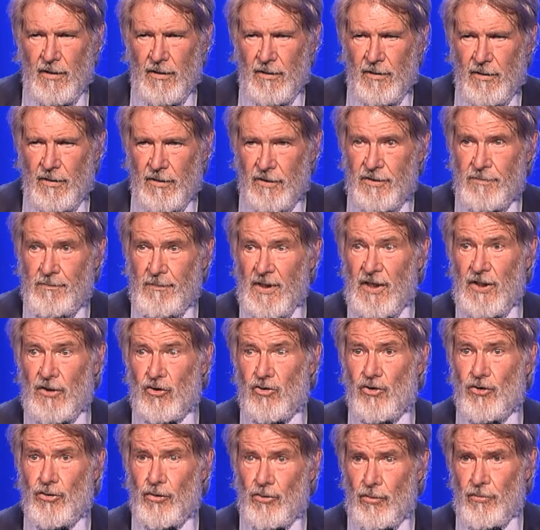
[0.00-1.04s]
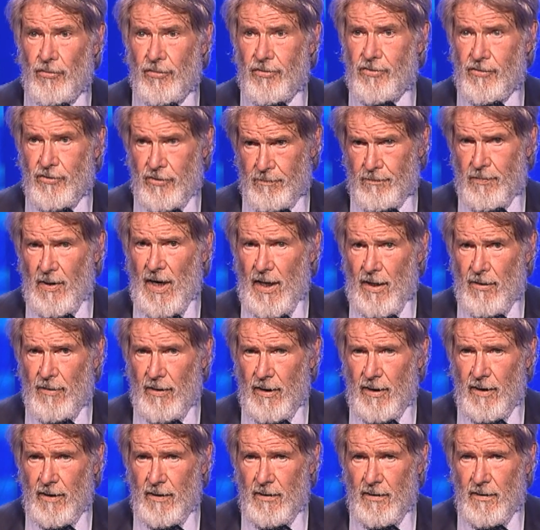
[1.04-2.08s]
to speak truth to
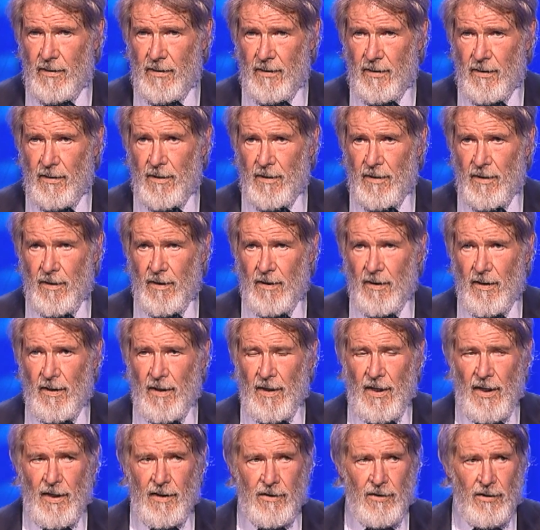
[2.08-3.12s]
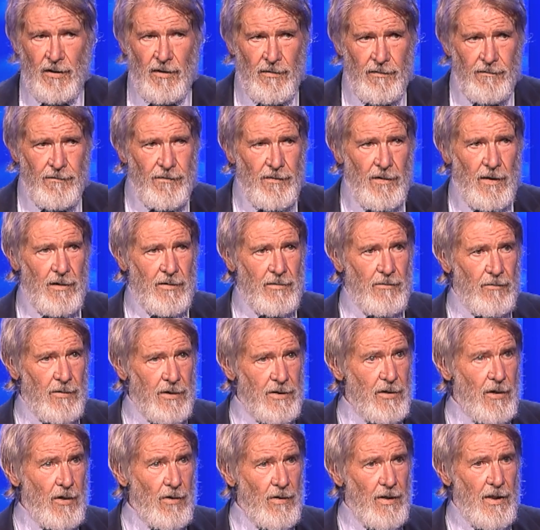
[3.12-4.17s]
power, and to confront what's
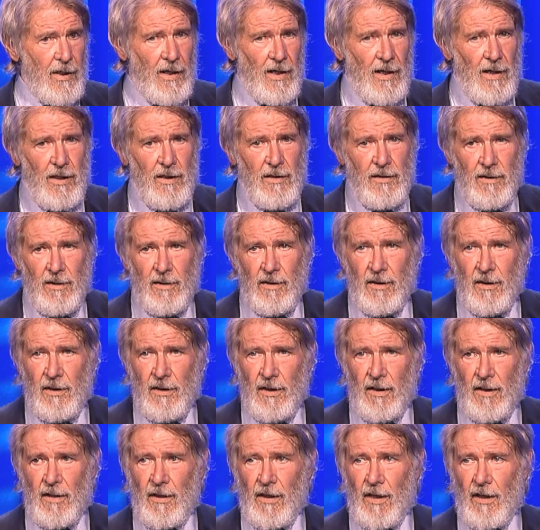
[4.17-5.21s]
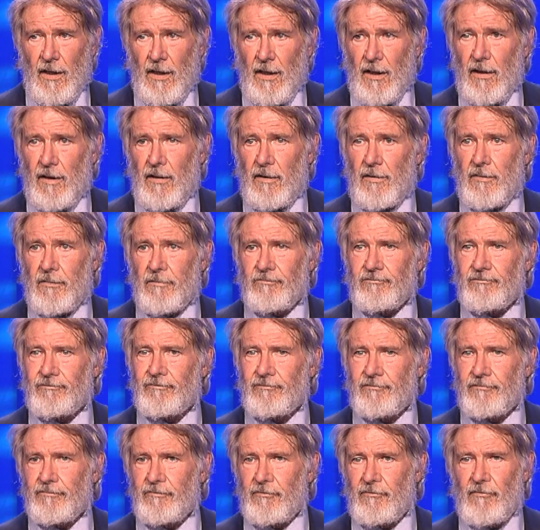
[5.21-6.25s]
going on in our
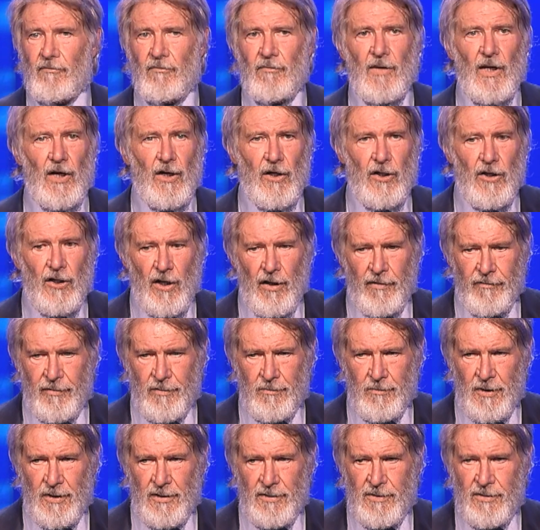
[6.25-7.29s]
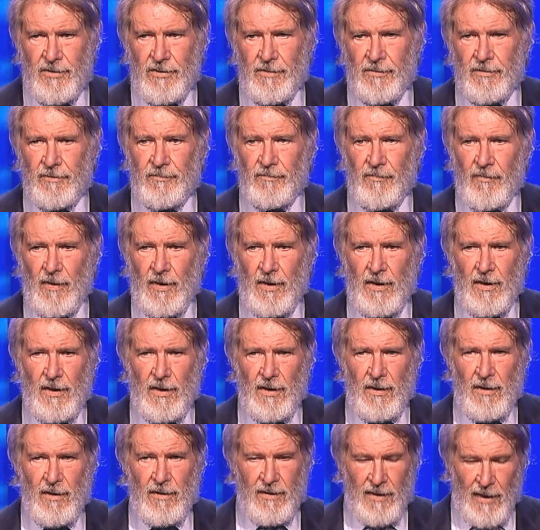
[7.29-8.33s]
governments,
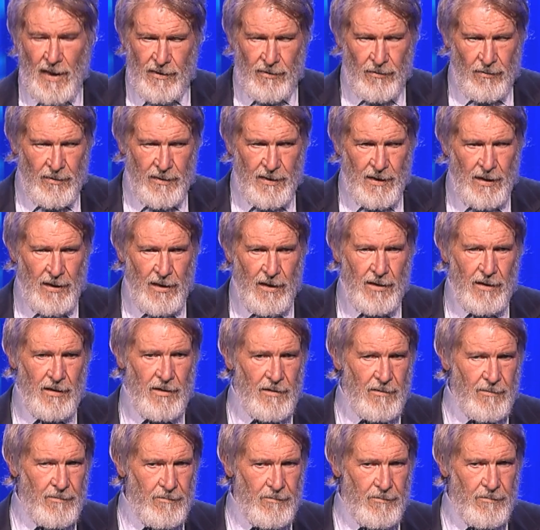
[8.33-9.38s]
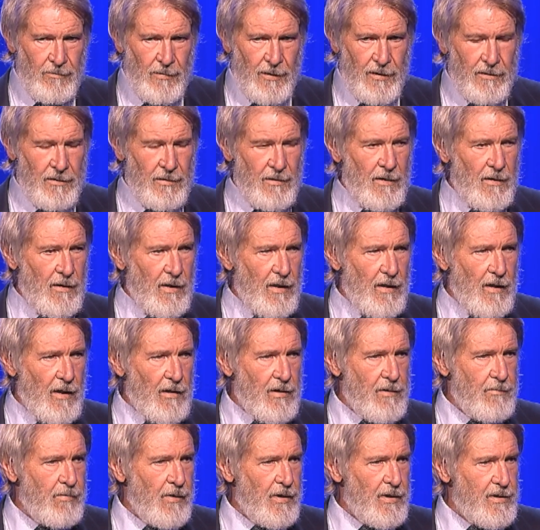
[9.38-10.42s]
not only here, but in
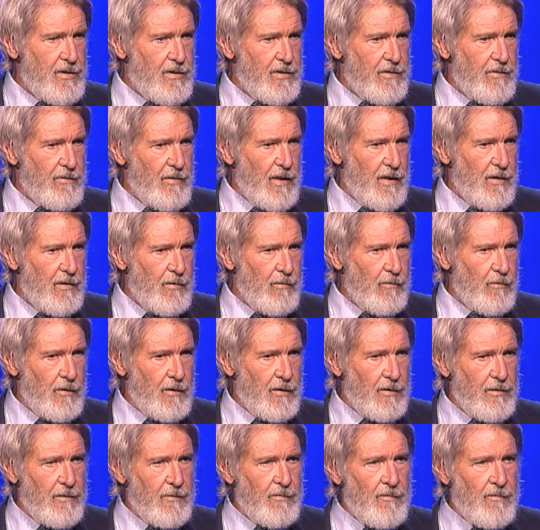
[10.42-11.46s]
other places around the world,